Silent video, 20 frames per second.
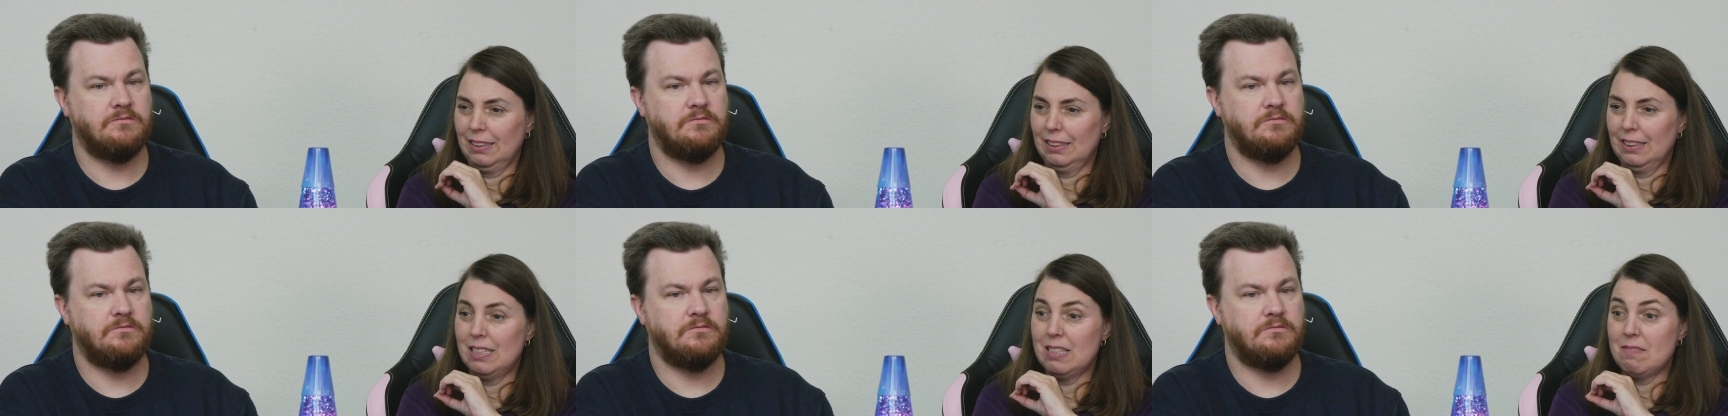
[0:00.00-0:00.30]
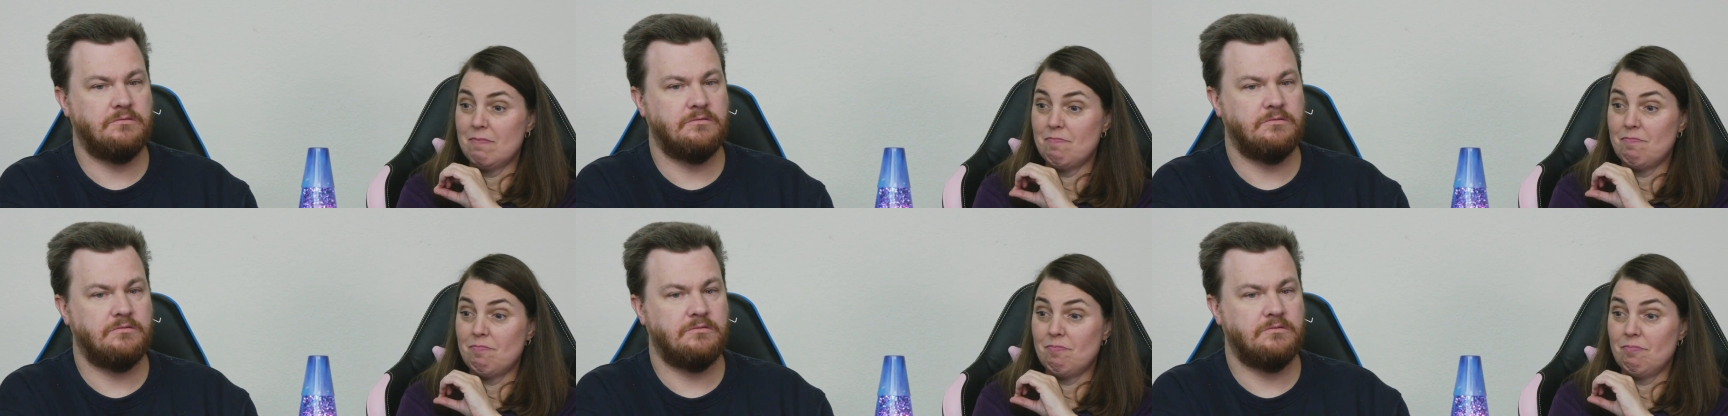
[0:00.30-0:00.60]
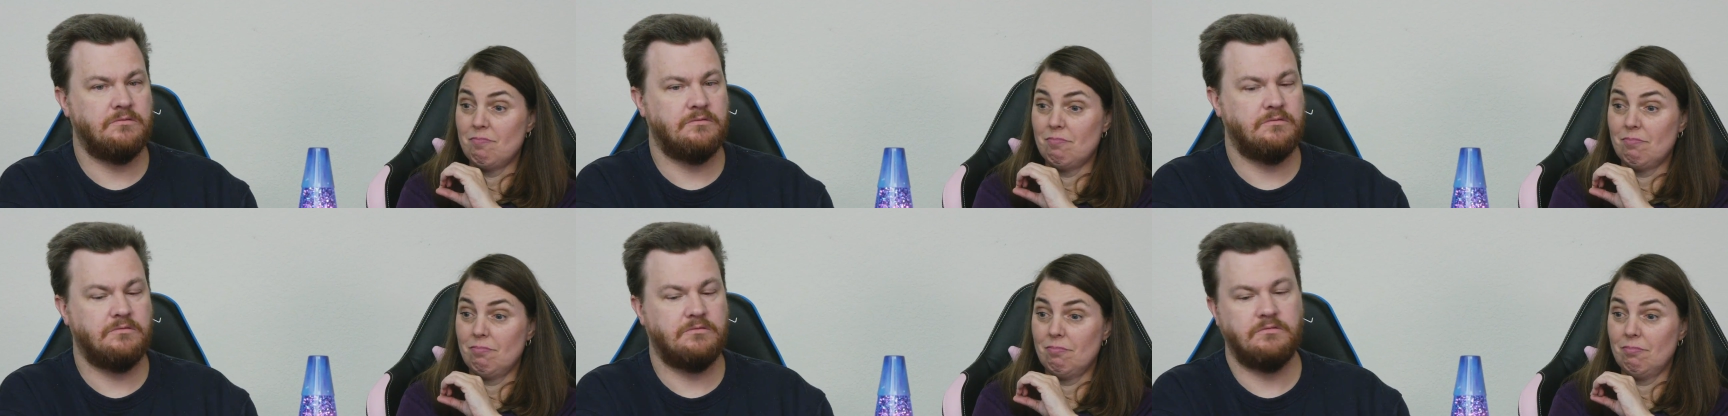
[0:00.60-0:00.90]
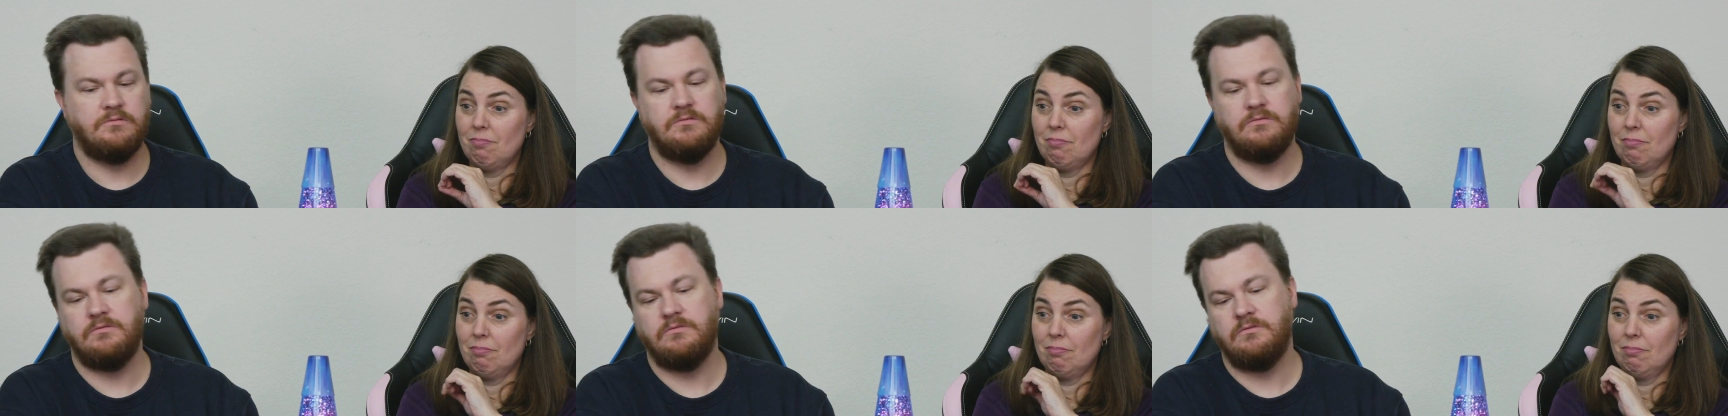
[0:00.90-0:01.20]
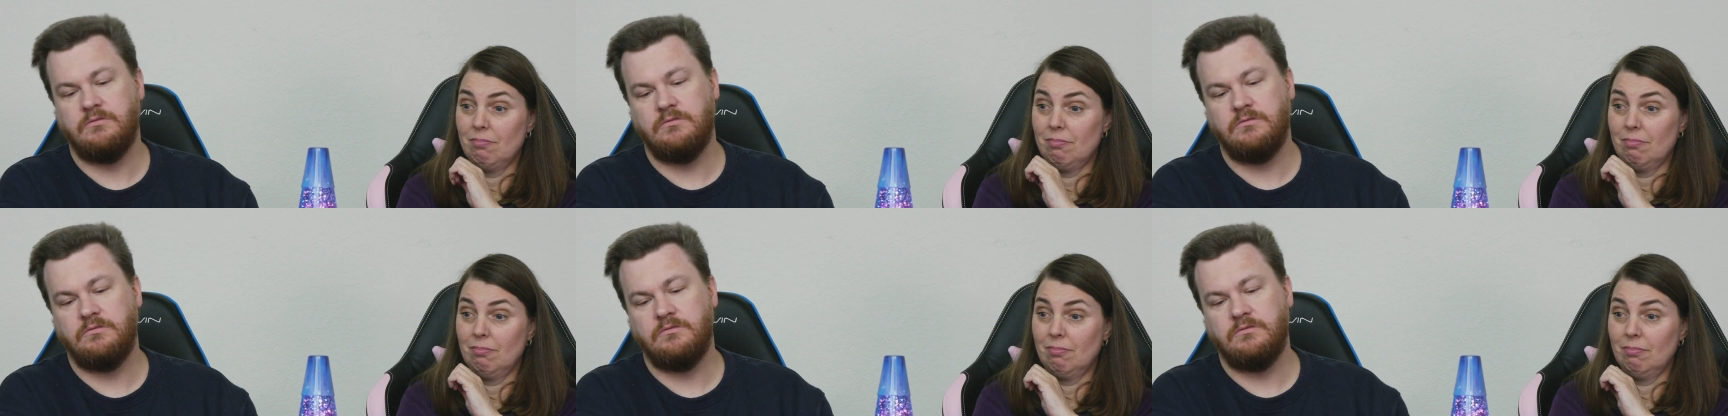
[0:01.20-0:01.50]

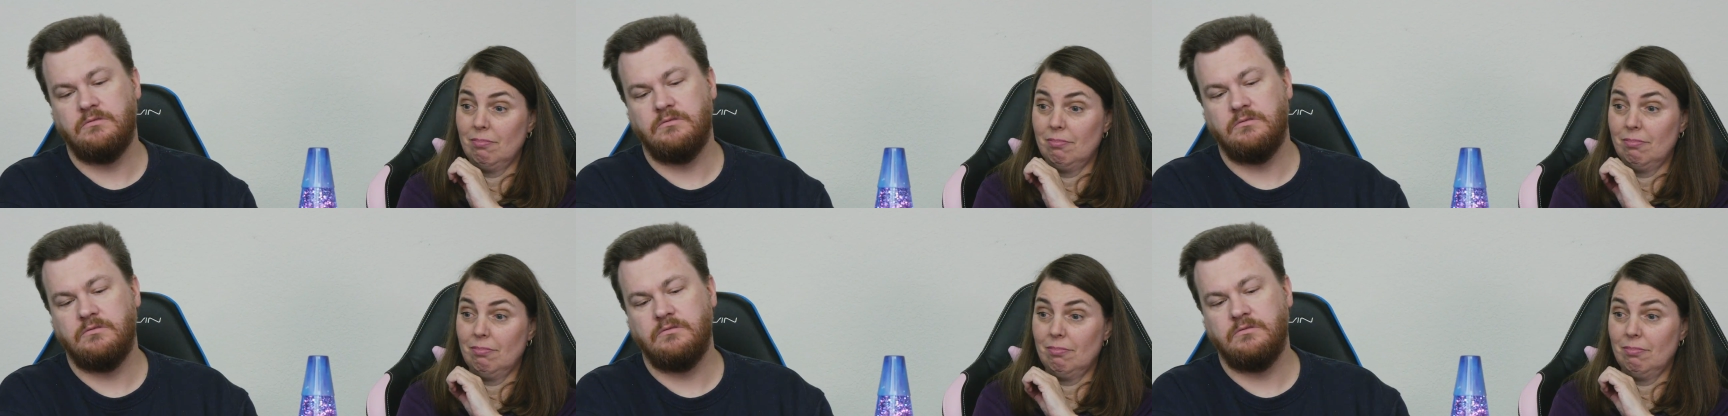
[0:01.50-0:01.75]
(silence)